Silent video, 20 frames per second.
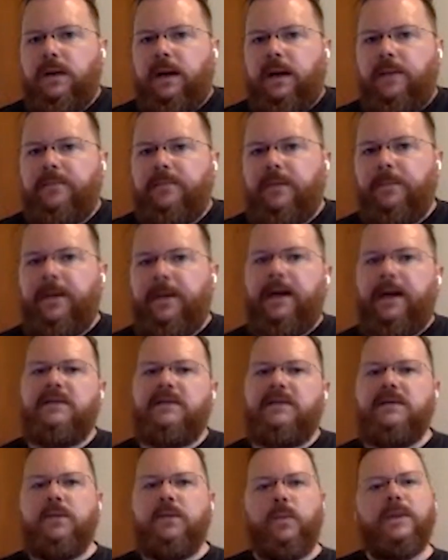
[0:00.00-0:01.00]
the
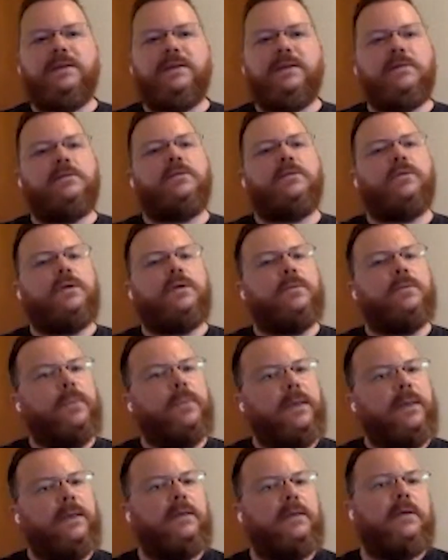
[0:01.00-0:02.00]
parts that went into a
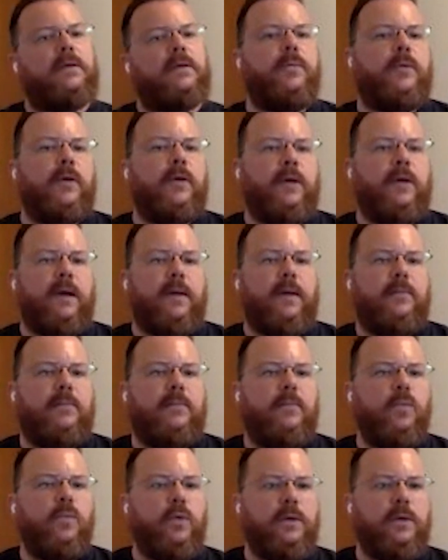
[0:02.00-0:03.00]
complete Go program
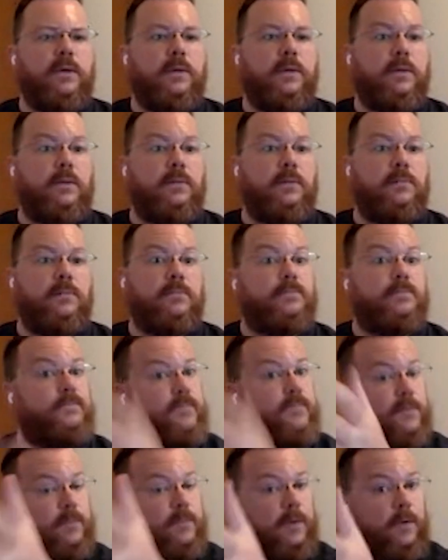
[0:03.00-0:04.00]
would include
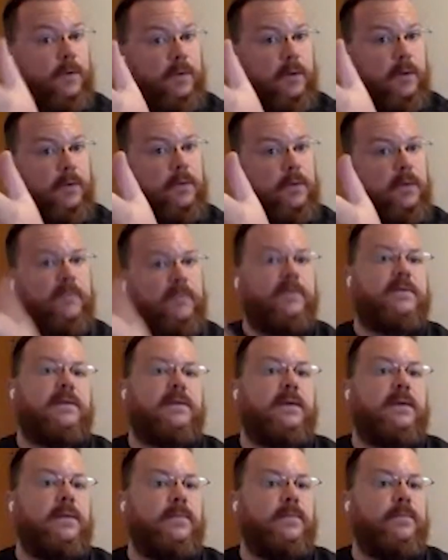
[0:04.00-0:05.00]
some Go code,
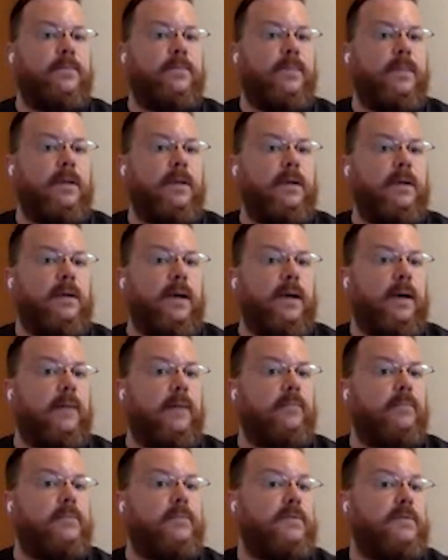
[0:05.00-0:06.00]
obviously,
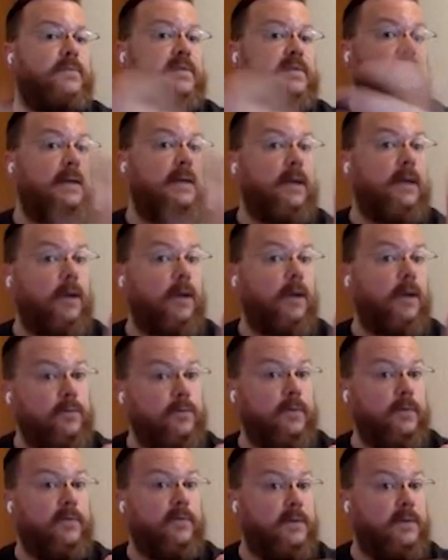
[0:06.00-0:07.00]
some C code
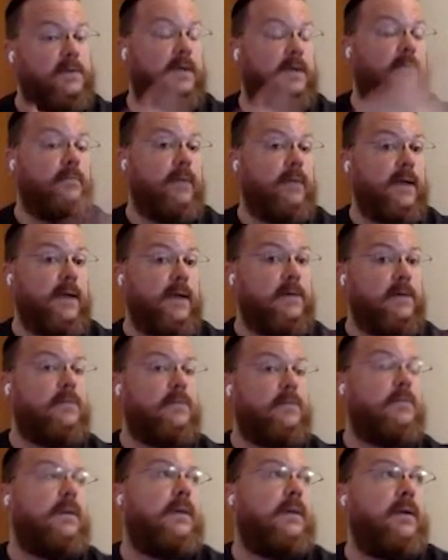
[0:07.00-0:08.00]
from the runtime back
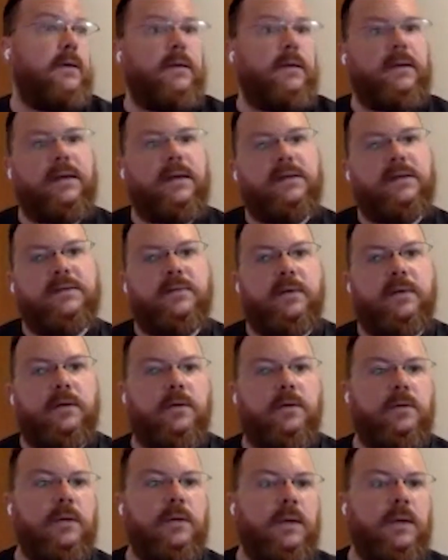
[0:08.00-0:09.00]
in the early days of
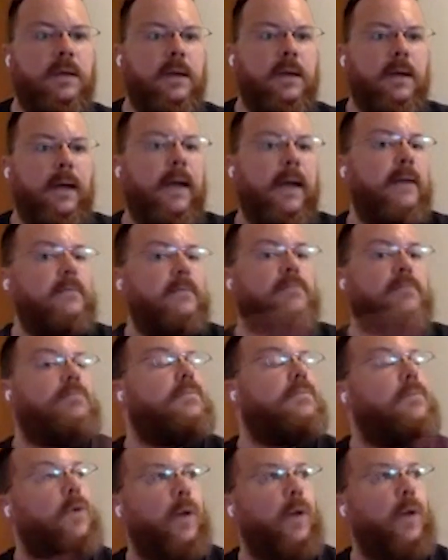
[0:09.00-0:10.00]
Go, and
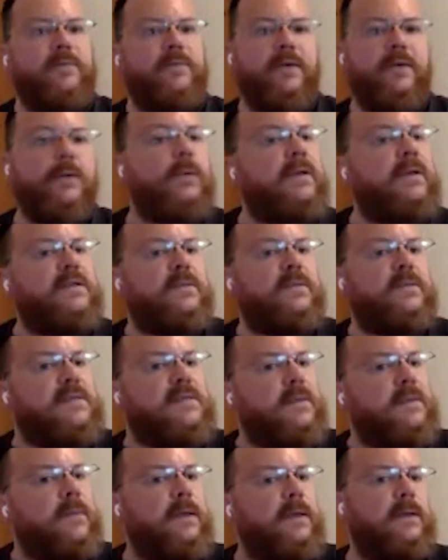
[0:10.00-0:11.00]
quite frequently some
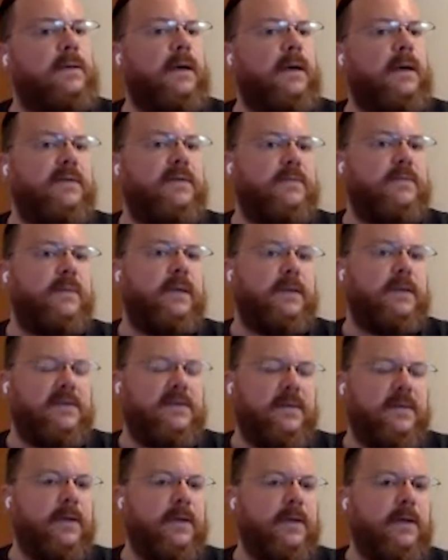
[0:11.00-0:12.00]
assembly
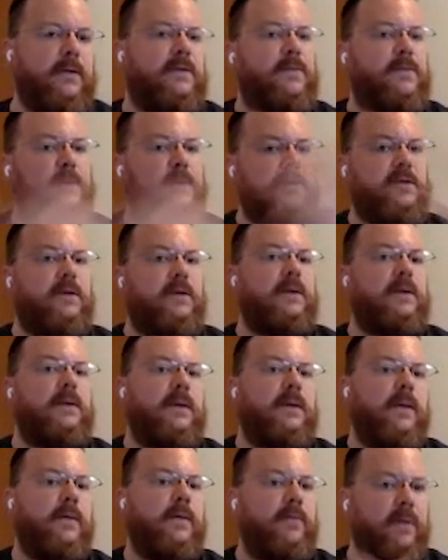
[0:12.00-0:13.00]
code,
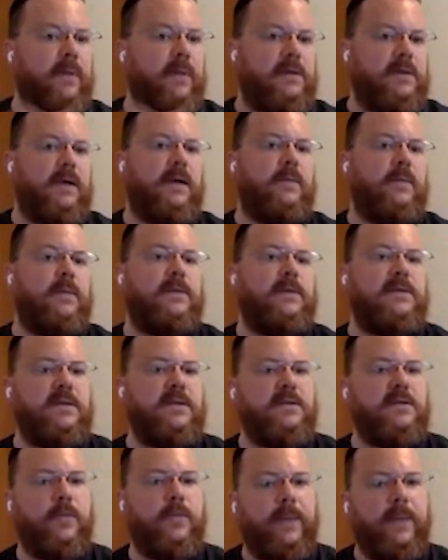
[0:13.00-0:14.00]
especially in the runtime and
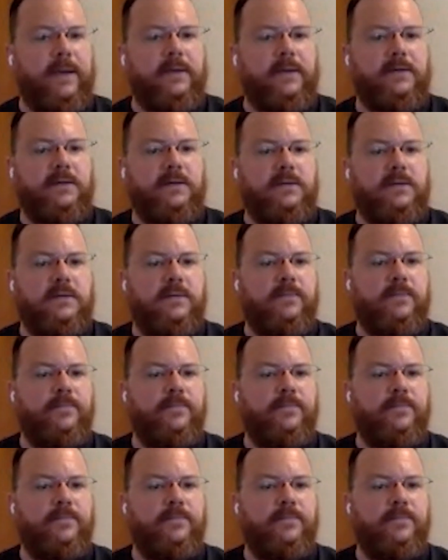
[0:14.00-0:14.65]
syscall packages.